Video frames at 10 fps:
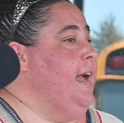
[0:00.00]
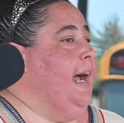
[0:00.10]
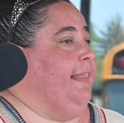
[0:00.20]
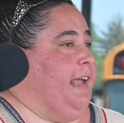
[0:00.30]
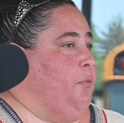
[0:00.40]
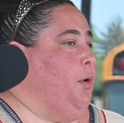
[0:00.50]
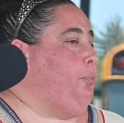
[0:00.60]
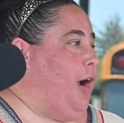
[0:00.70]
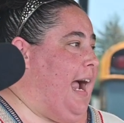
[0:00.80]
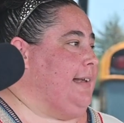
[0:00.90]
and they will
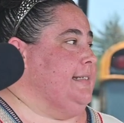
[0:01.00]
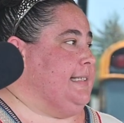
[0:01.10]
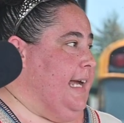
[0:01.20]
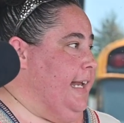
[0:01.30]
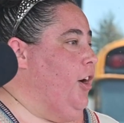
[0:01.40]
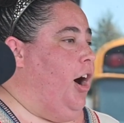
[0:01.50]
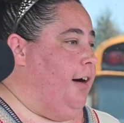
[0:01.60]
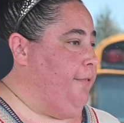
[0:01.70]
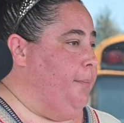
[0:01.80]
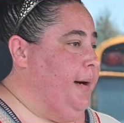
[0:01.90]
practice getting
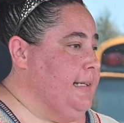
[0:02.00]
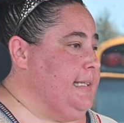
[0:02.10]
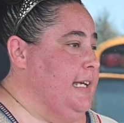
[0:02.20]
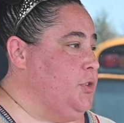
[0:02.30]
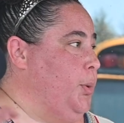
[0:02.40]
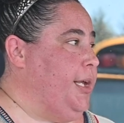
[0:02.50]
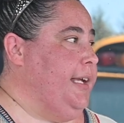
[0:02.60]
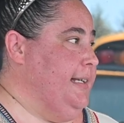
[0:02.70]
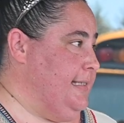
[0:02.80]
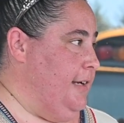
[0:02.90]
off the bus as quickly
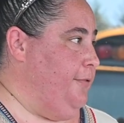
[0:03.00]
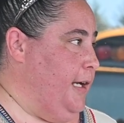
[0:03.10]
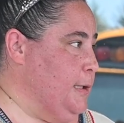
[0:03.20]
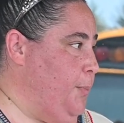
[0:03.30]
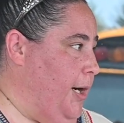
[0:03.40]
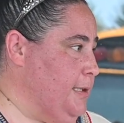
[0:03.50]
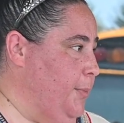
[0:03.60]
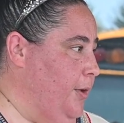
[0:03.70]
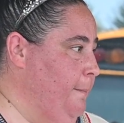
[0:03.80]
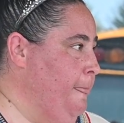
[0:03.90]
and safely as
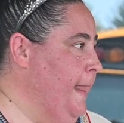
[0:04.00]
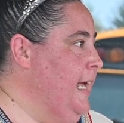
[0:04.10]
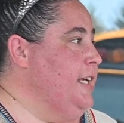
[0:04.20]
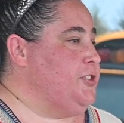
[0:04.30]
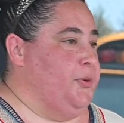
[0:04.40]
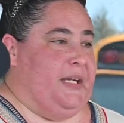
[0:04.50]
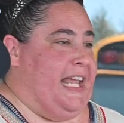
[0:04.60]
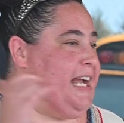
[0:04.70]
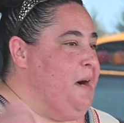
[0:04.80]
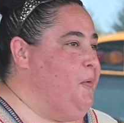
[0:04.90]
possible. So when
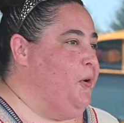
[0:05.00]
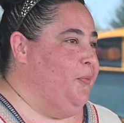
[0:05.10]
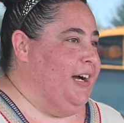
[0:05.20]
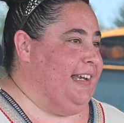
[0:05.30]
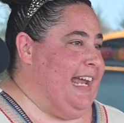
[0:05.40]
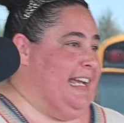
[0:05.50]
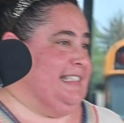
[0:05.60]
they come home one day and